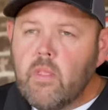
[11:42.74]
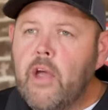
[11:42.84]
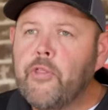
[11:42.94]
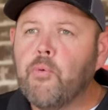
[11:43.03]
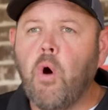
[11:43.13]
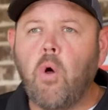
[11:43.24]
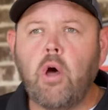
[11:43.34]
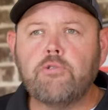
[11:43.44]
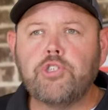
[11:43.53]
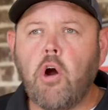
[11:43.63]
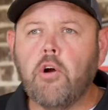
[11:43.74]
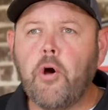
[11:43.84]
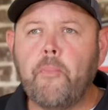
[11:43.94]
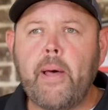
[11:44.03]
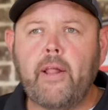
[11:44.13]
and the Royal Oak
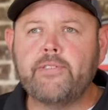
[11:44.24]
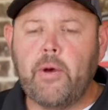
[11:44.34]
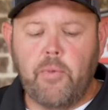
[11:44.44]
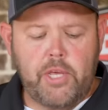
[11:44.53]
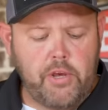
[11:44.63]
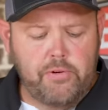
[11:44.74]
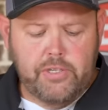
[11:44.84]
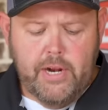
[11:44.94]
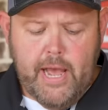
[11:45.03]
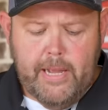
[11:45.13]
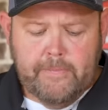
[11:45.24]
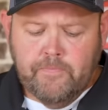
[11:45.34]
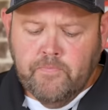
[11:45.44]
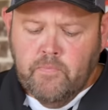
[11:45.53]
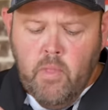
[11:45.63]
Charcoal Pellets that we used today.
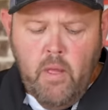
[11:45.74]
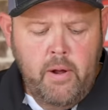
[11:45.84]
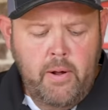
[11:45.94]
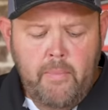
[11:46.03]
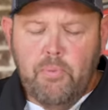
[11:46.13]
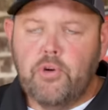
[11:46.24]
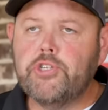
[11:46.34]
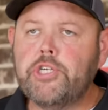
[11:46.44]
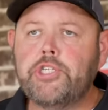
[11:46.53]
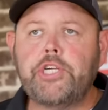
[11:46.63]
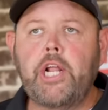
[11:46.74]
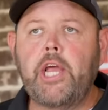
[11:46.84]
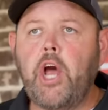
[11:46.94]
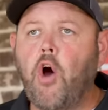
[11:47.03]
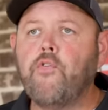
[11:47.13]
Push this
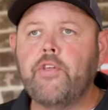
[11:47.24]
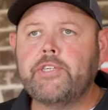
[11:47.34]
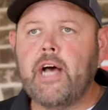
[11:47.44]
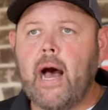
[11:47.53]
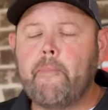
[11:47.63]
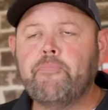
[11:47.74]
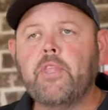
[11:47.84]
chili over the top.